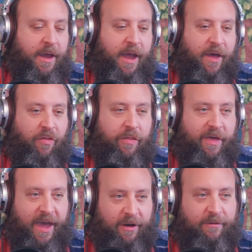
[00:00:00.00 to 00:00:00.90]
And
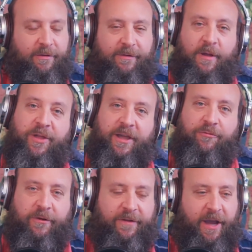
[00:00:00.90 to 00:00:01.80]
then something
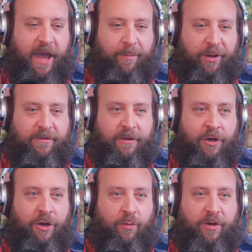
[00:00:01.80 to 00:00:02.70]
interesting happened,
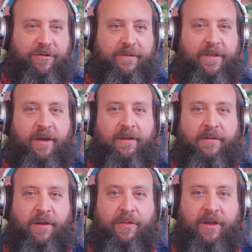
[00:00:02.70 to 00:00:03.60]
which is
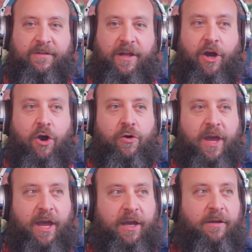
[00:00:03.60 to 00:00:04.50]
they said,
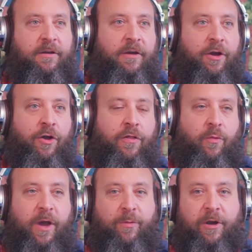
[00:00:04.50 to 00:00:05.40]
okay, the
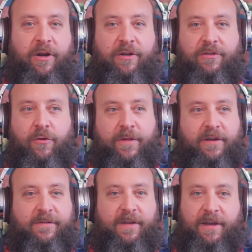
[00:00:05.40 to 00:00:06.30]
way we're going to do
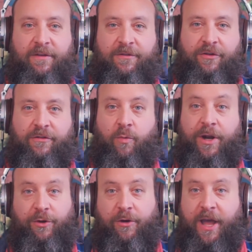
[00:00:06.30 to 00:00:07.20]
this is just when
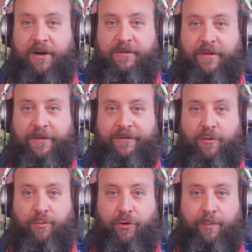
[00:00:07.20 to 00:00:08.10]
you get into the
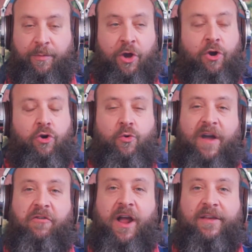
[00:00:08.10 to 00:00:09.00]
Zoom room,
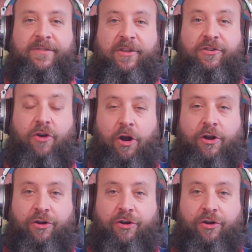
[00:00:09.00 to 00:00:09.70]
whoever has the darker